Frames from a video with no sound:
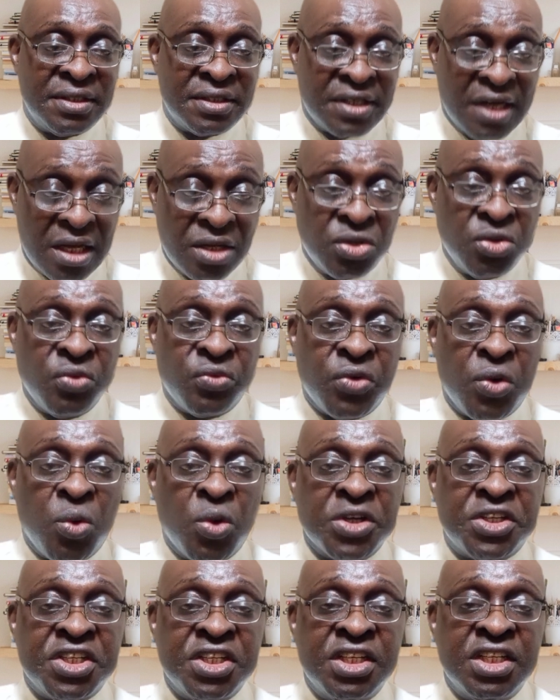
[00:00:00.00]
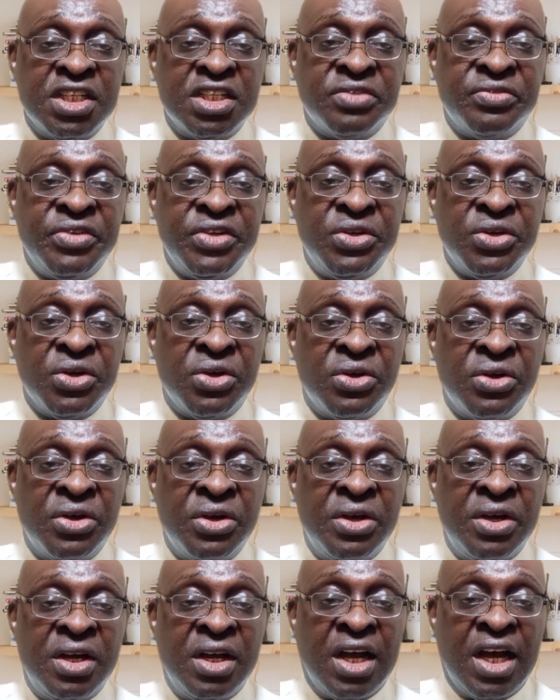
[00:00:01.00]
Thank you for watching this video.
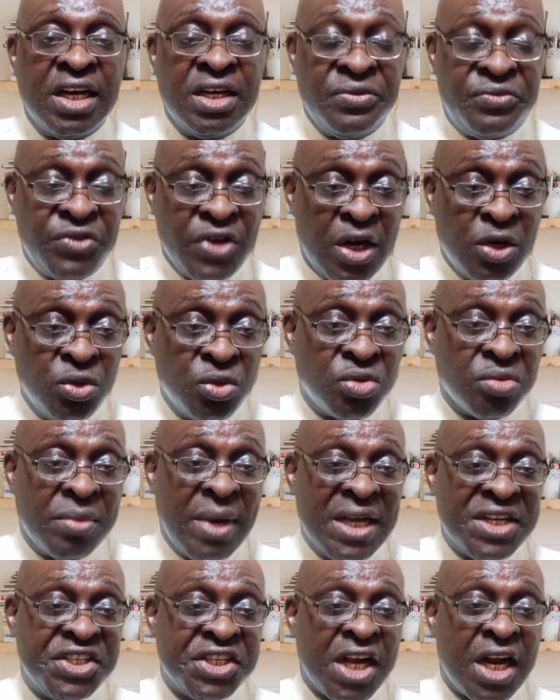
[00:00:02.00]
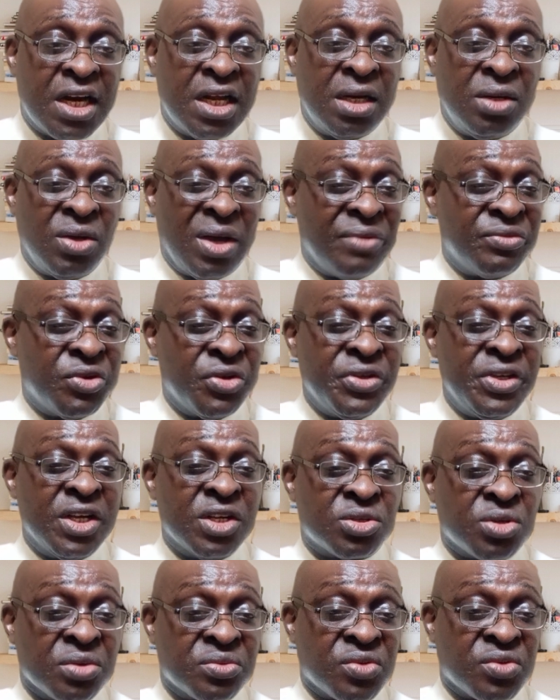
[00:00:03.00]
And if you are new to my channel, you have not
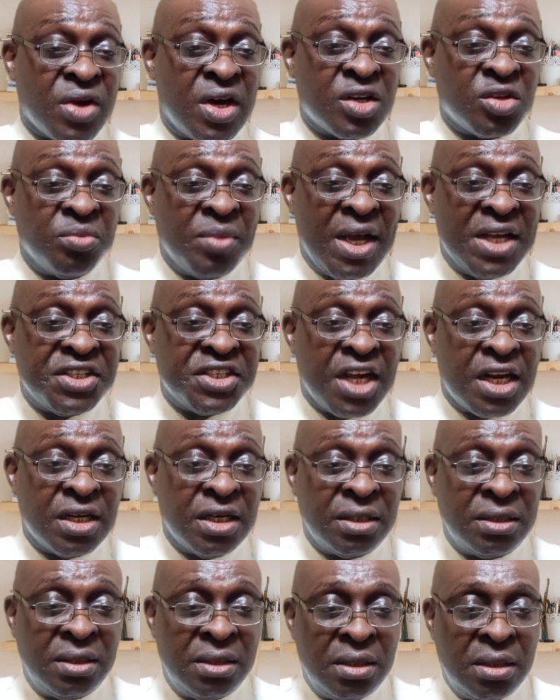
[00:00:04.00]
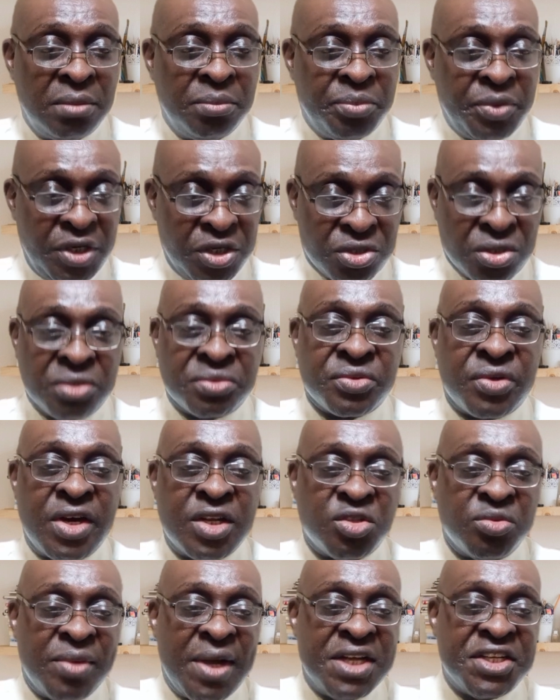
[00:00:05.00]
yet subscribed to my channel, please
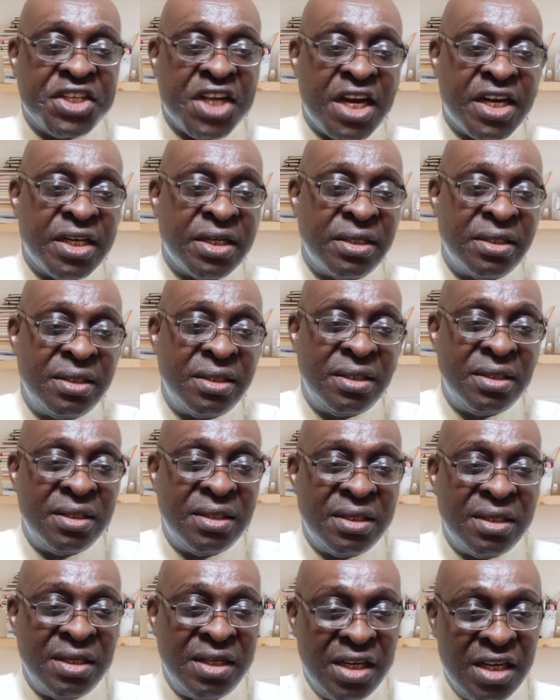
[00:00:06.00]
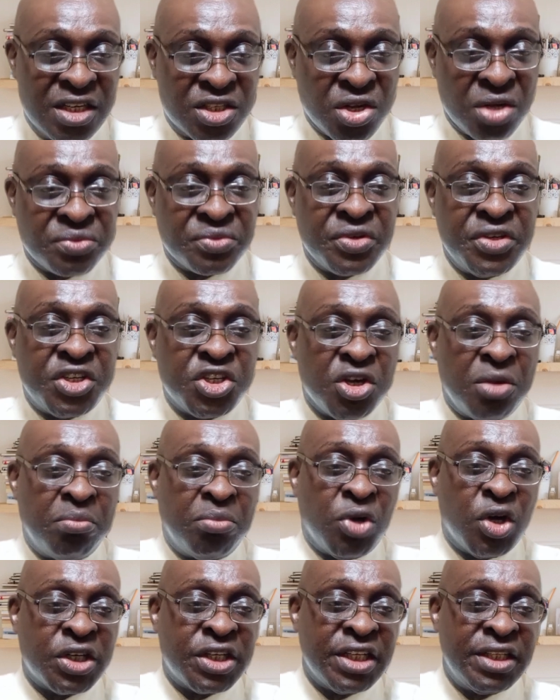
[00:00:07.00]
subscribe to my channel. Hit the
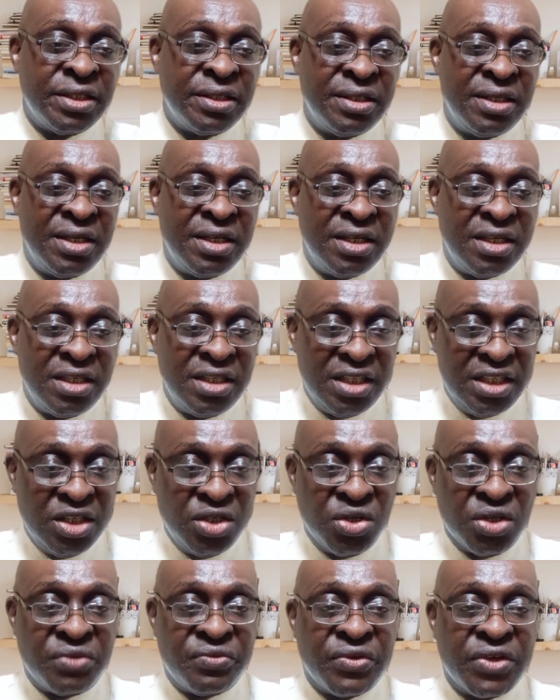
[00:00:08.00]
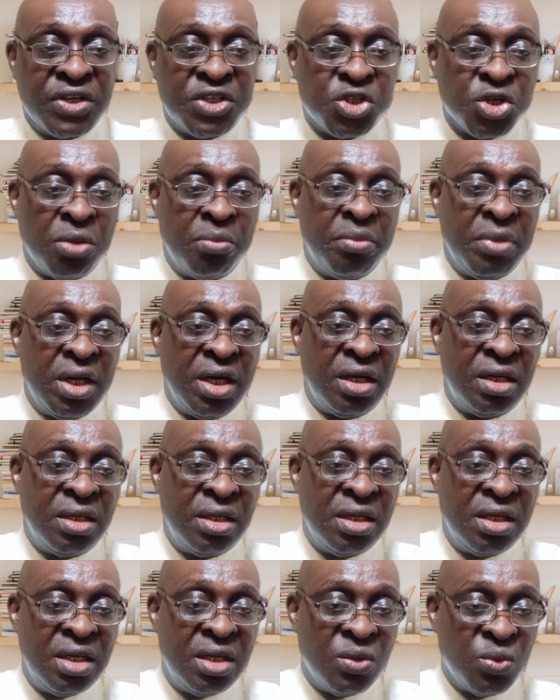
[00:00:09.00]
subscription button, hit the notification bell.
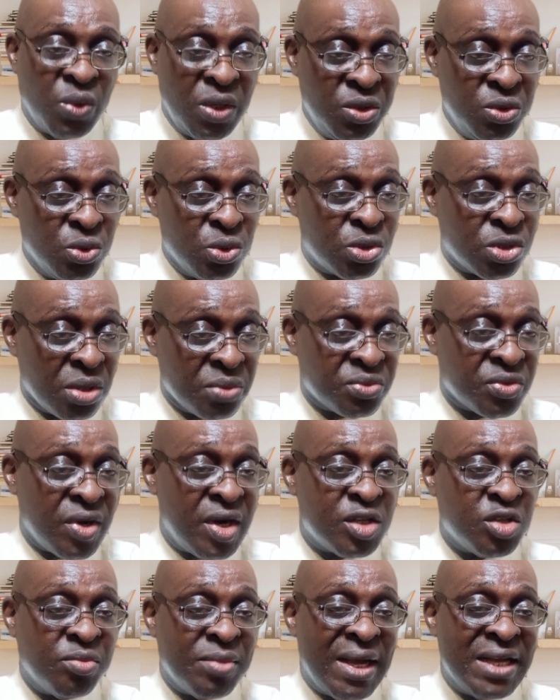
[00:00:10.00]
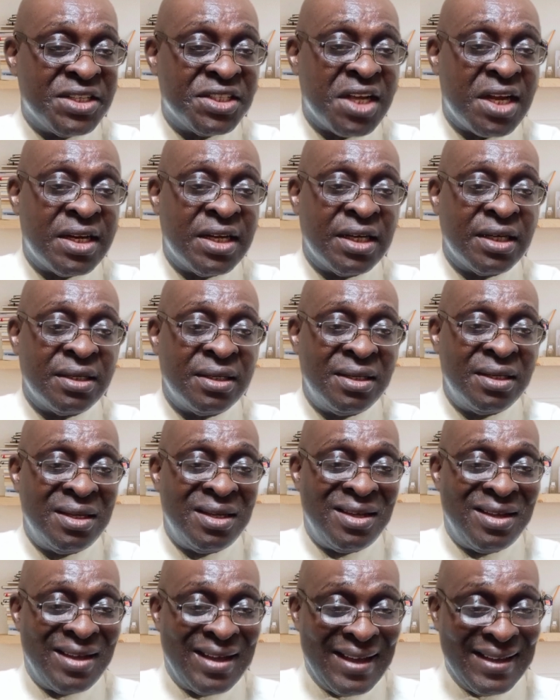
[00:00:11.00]
When you subscribe to my channel
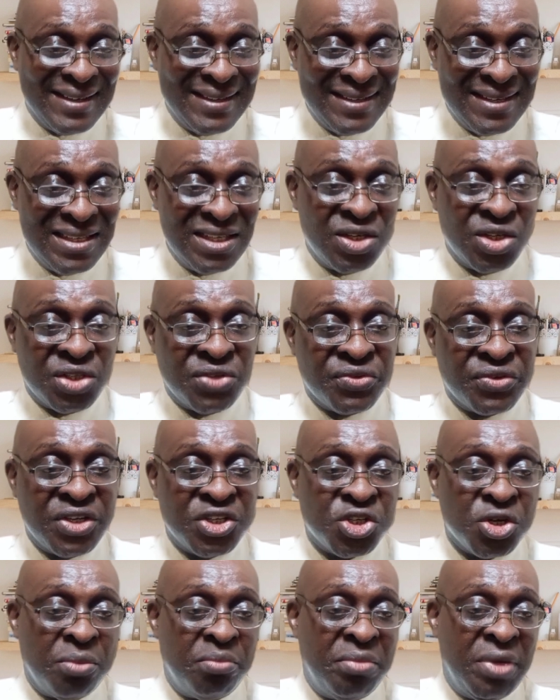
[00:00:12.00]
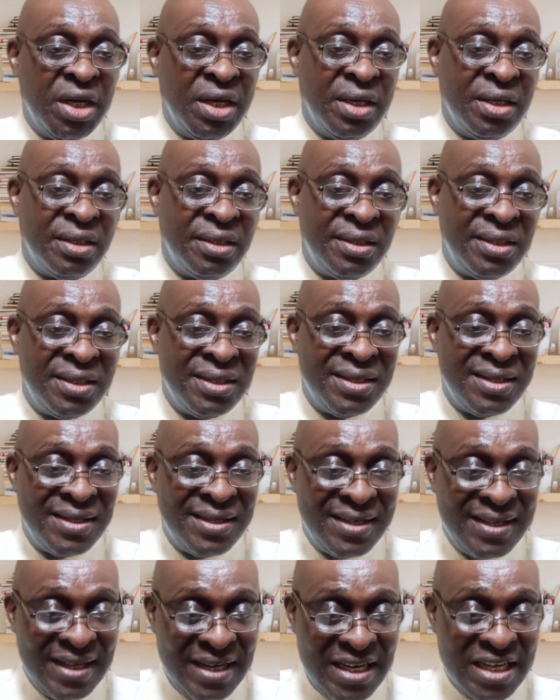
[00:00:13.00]
and hit the notification bell,
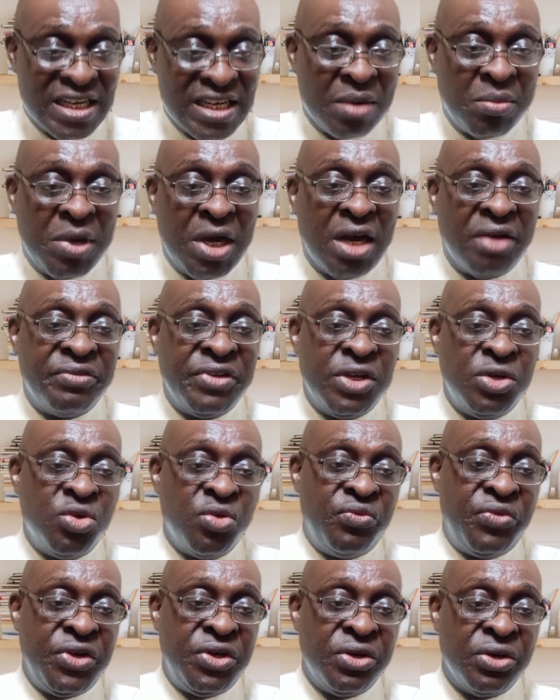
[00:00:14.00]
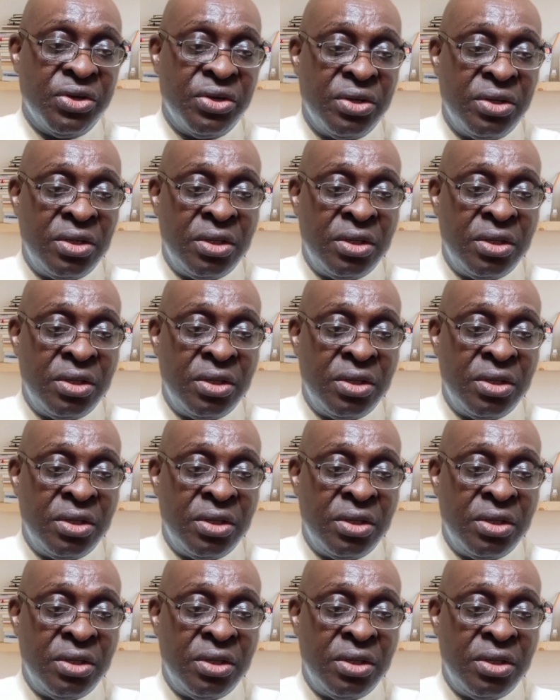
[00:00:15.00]
anytime I have a new video,